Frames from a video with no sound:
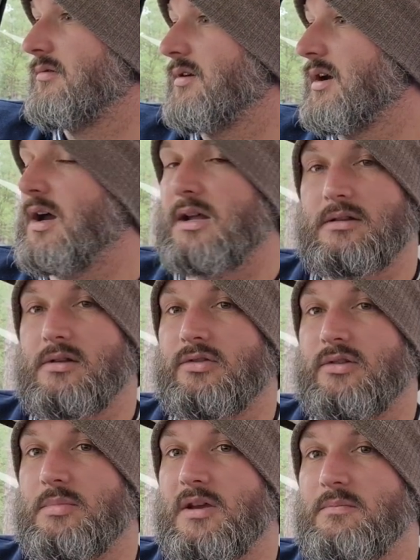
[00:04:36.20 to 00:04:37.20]
I had
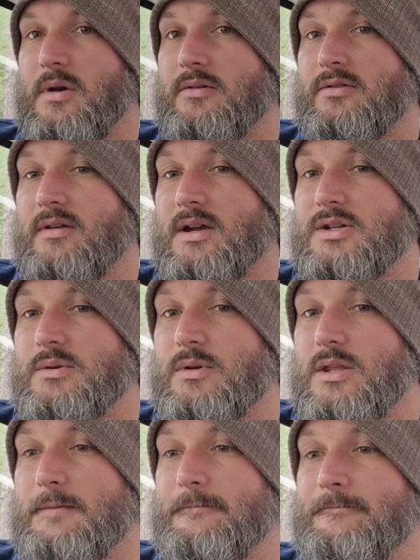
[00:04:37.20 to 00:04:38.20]
lost a bit of motivation
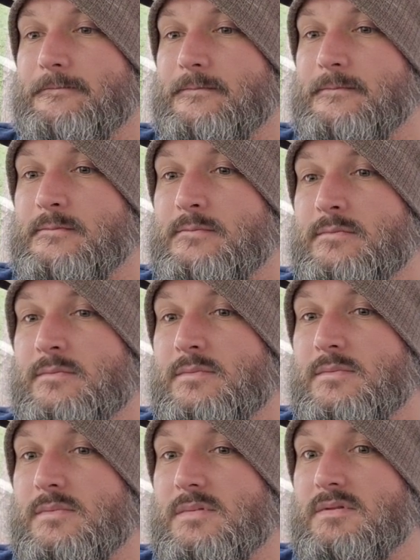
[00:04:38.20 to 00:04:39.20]
with it.
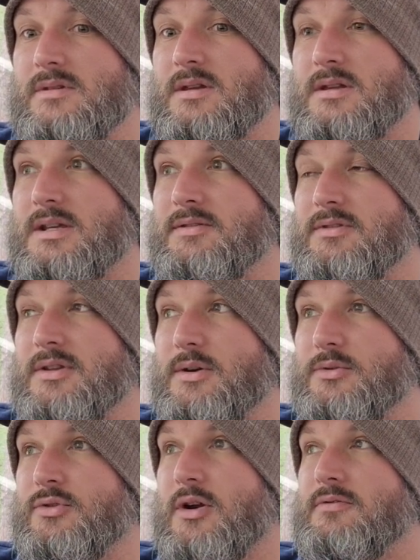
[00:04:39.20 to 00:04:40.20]
And even though I
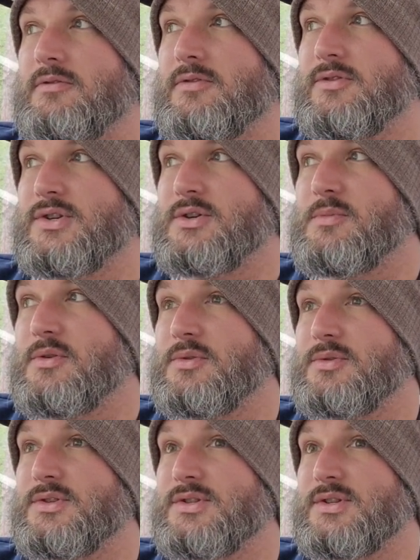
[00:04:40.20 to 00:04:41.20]
drove it for 2
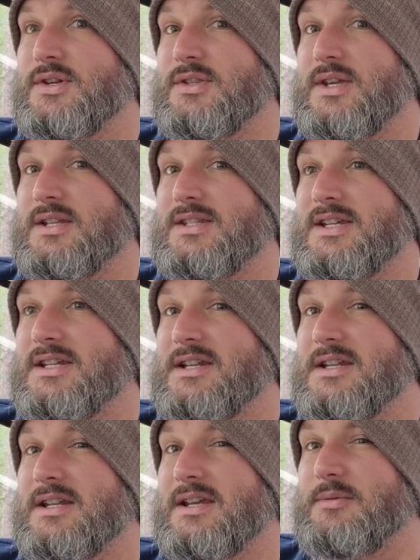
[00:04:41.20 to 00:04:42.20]
months and then
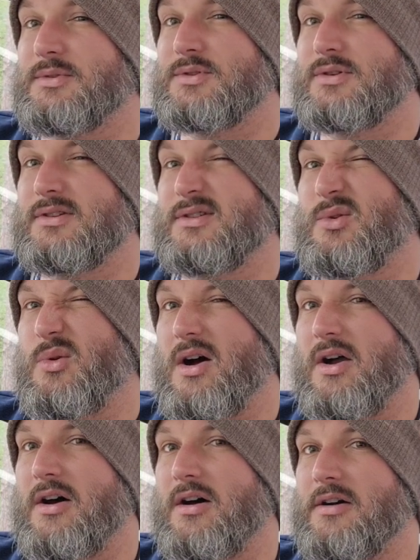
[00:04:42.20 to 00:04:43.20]
didn't, it was
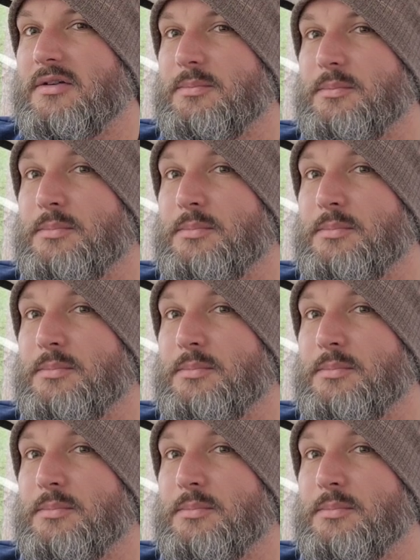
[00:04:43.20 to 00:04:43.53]
quite hard.